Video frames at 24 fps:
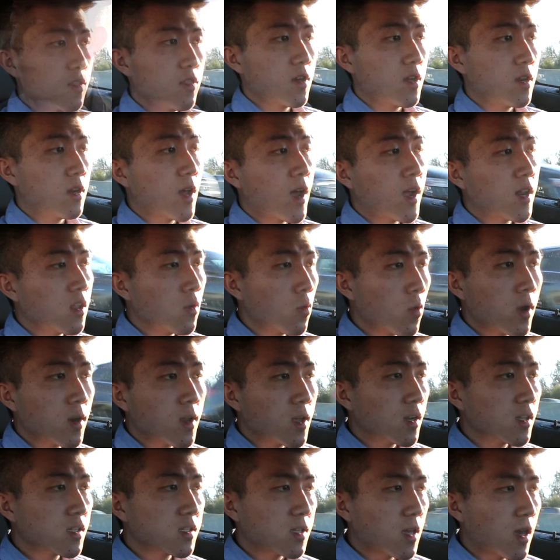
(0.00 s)
The 91
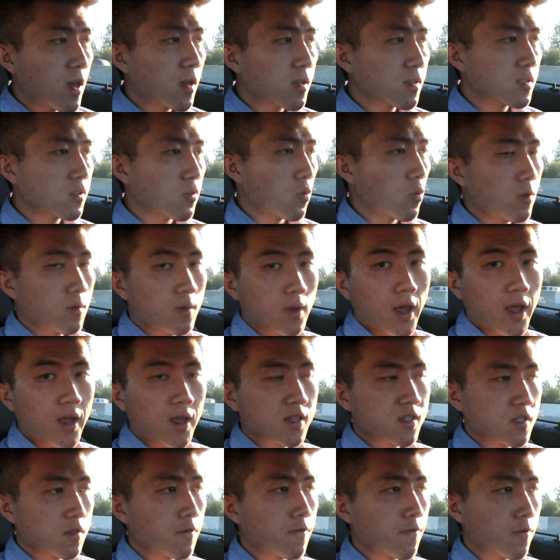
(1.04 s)
NSX, or I
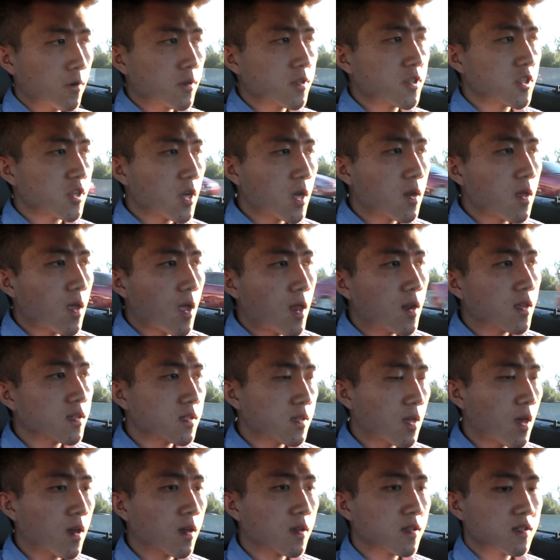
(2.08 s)
guess the first gen
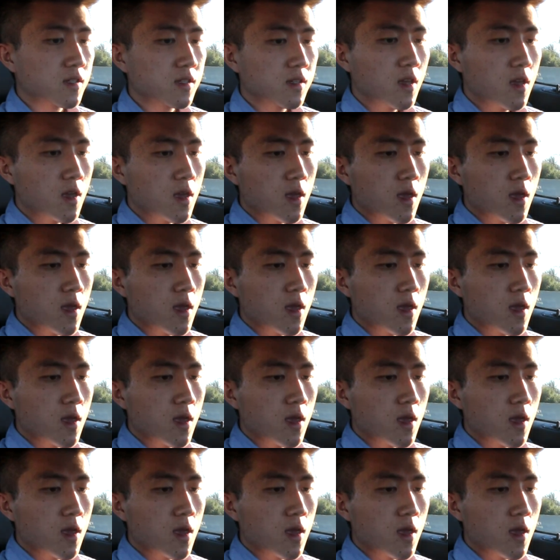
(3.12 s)
NSX,